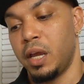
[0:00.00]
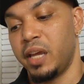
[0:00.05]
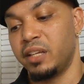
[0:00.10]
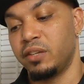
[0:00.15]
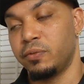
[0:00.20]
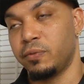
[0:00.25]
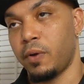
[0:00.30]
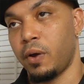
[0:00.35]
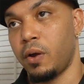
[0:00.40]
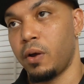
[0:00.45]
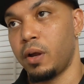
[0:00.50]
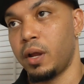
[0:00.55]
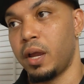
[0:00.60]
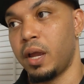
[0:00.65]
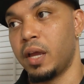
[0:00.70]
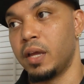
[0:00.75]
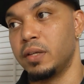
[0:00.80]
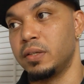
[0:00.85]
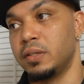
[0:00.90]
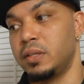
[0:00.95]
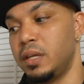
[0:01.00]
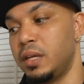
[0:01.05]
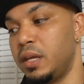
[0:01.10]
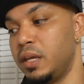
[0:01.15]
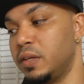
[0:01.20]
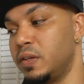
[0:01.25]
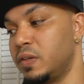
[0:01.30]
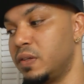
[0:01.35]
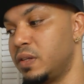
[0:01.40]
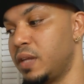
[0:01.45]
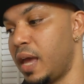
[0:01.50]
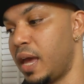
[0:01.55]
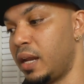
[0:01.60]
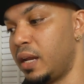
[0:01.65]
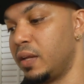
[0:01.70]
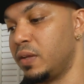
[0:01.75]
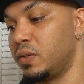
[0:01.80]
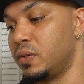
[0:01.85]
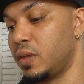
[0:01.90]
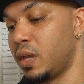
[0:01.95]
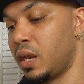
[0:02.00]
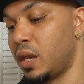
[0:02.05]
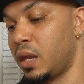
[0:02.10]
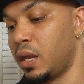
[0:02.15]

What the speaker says: as far as the aesthetics